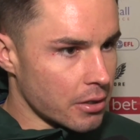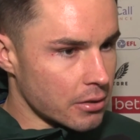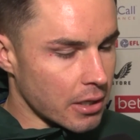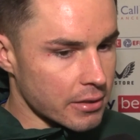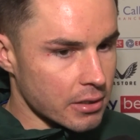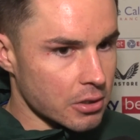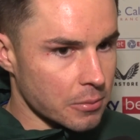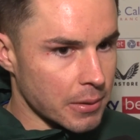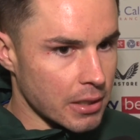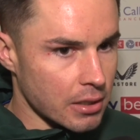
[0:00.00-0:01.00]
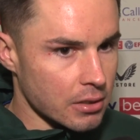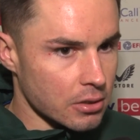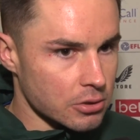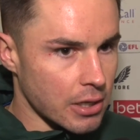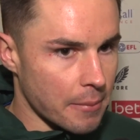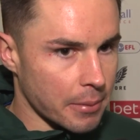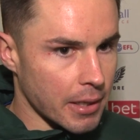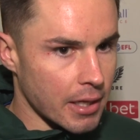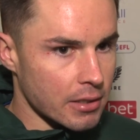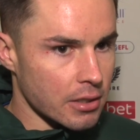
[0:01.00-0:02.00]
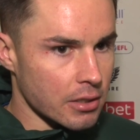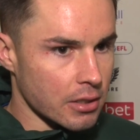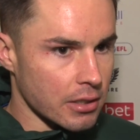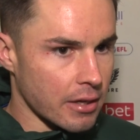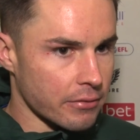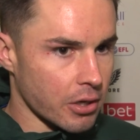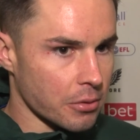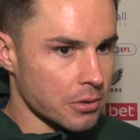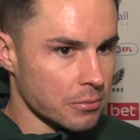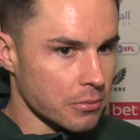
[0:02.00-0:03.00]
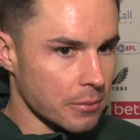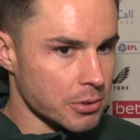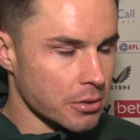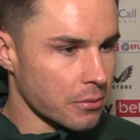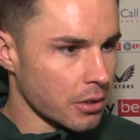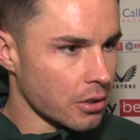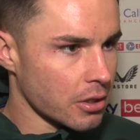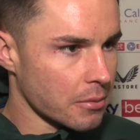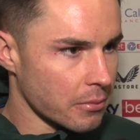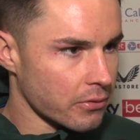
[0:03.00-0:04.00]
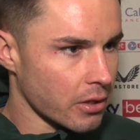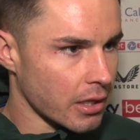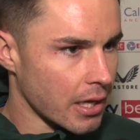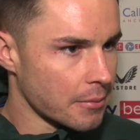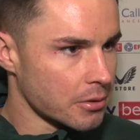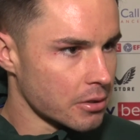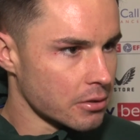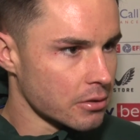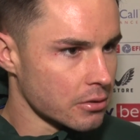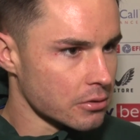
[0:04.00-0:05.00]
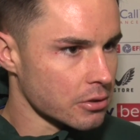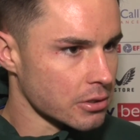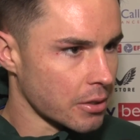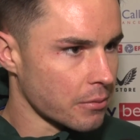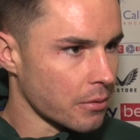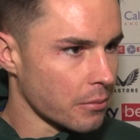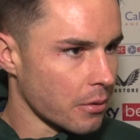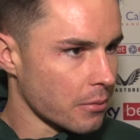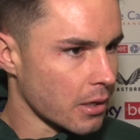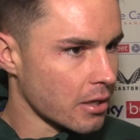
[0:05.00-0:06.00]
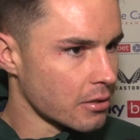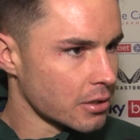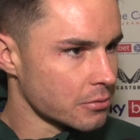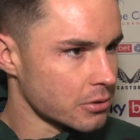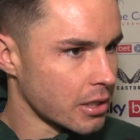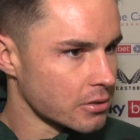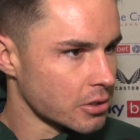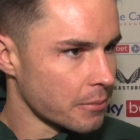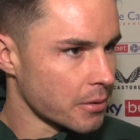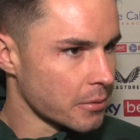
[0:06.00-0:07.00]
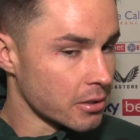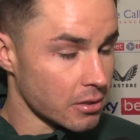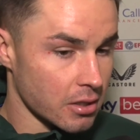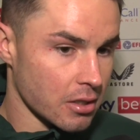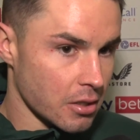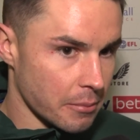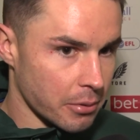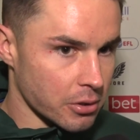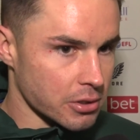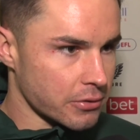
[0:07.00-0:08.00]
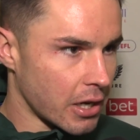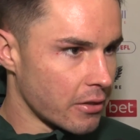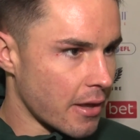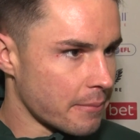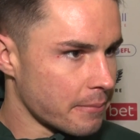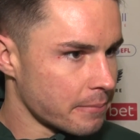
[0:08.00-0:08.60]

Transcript: And I think they'll try and play and get forward. And I'm sure we'll look at them before the game and suss out what we're going to do to try and stop them and pose a threat on them.